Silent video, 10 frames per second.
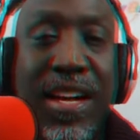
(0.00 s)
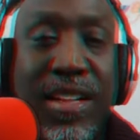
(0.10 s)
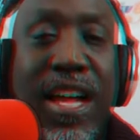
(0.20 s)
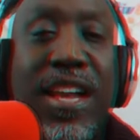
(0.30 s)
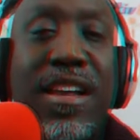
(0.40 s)

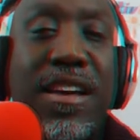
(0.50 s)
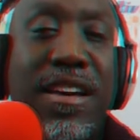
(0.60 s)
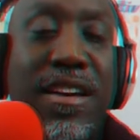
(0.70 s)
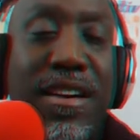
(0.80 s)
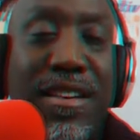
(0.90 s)
then
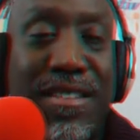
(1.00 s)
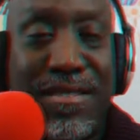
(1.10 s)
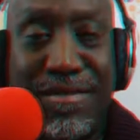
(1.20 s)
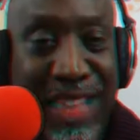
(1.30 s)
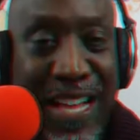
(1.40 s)

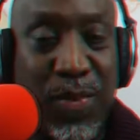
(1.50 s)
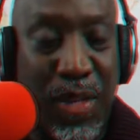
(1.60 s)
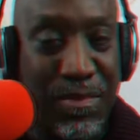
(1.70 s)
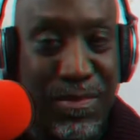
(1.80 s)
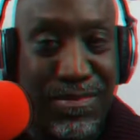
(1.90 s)
that's
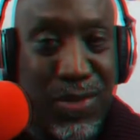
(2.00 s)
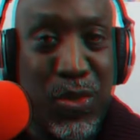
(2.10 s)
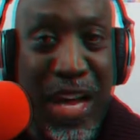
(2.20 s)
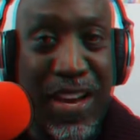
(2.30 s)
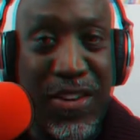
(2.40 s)
what you
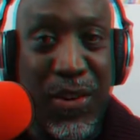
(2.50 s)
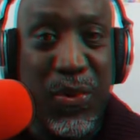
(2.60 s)
got to do.